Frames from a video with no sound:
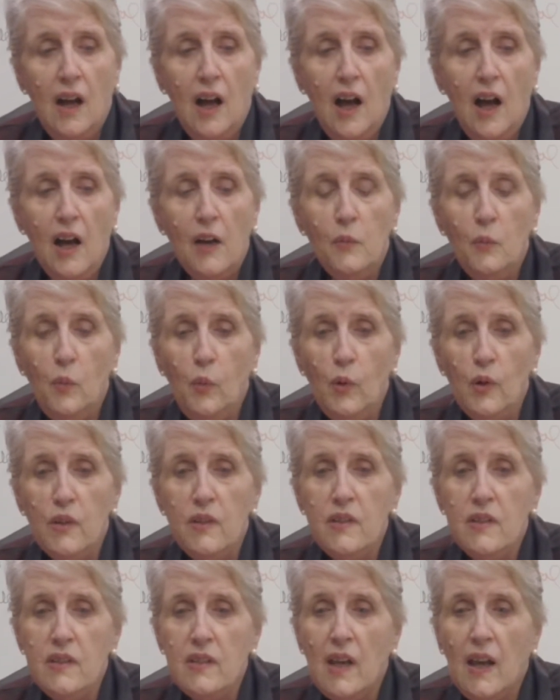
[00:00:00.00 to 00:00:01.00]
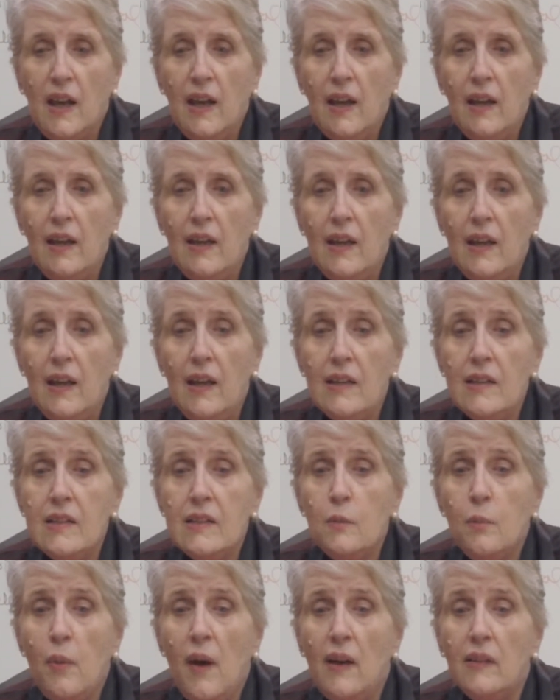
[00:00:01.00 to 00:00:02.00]
I would say
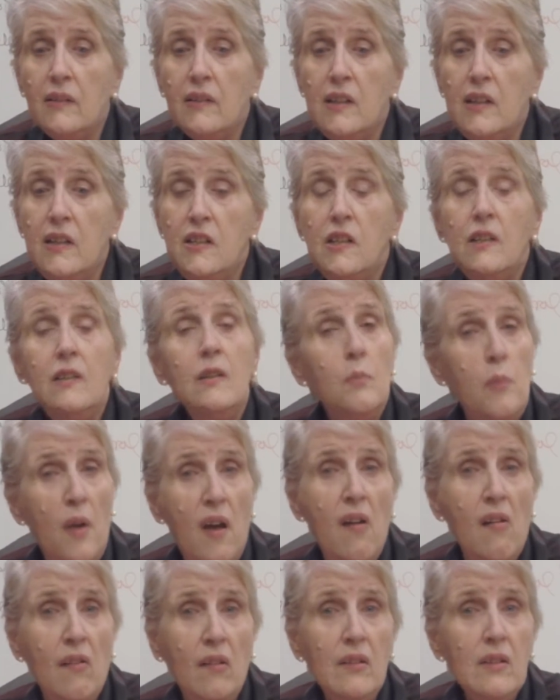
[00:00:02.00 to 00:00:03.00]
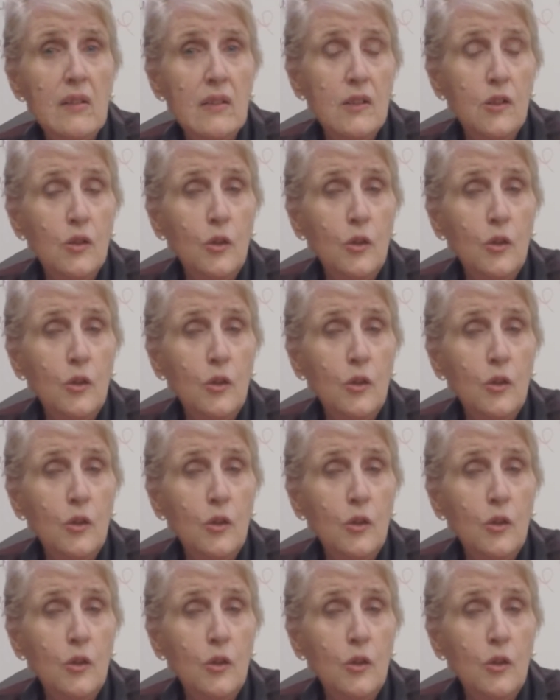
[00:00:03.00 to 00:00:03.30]
it's about teaching the parents